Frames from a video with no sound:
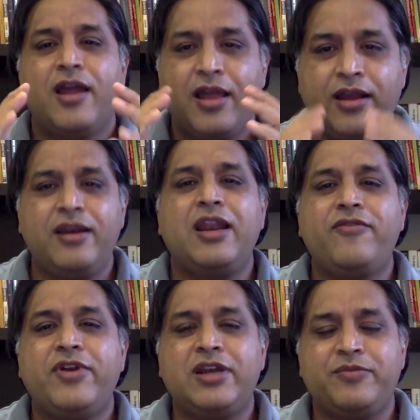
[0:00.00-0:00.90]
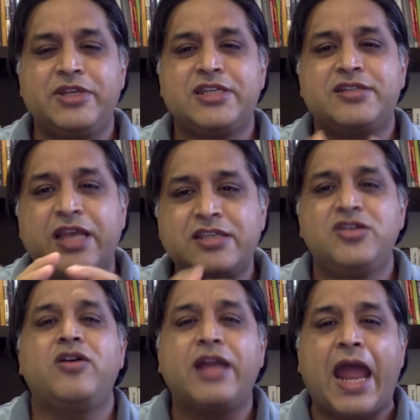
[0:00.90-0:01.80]
Irrelevant images does
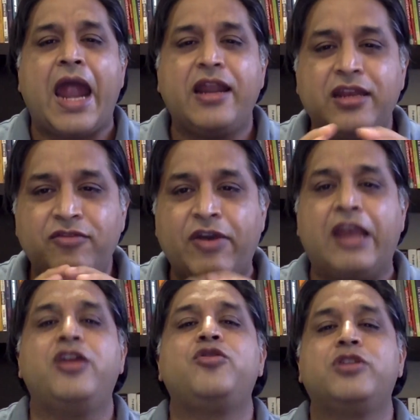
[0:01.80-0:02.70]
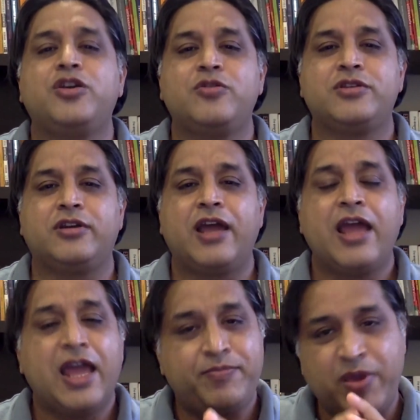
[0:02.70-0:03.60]
not add any value to the user,
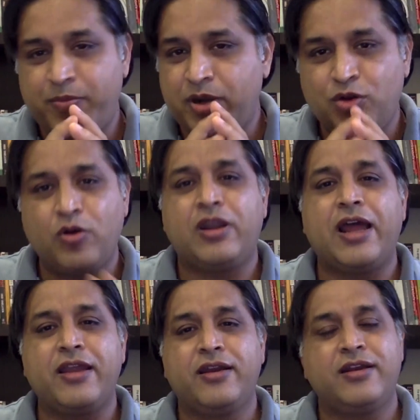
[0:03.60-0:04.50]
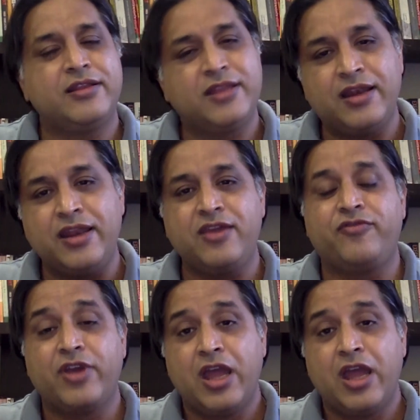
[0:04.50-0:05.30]
and people don't like it and they leave.